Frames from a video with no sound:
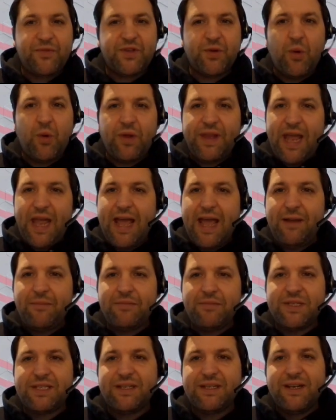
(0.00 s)
So what the
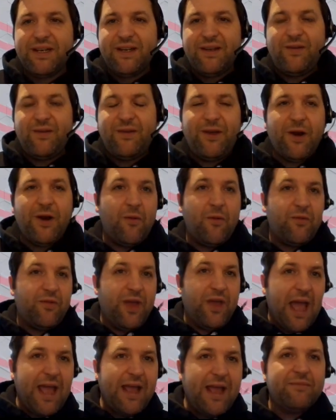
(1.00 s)
aims? You know,
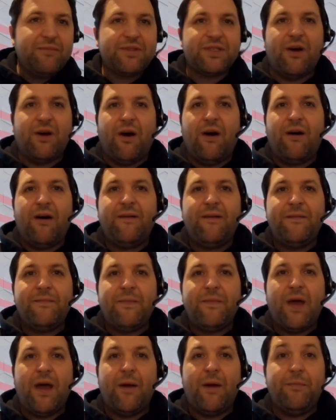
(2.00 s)
the aims are,
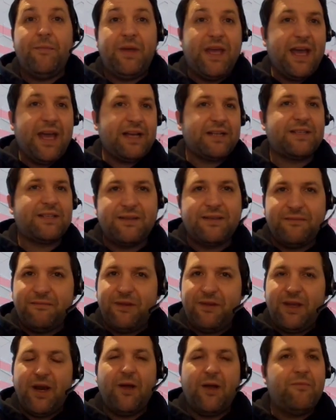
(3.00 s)
yes,
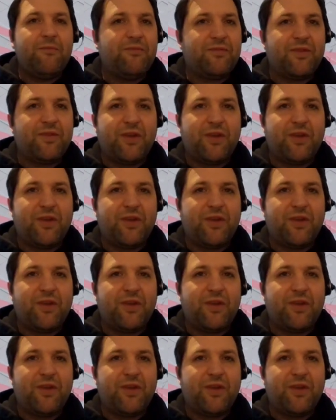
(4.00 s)
you know,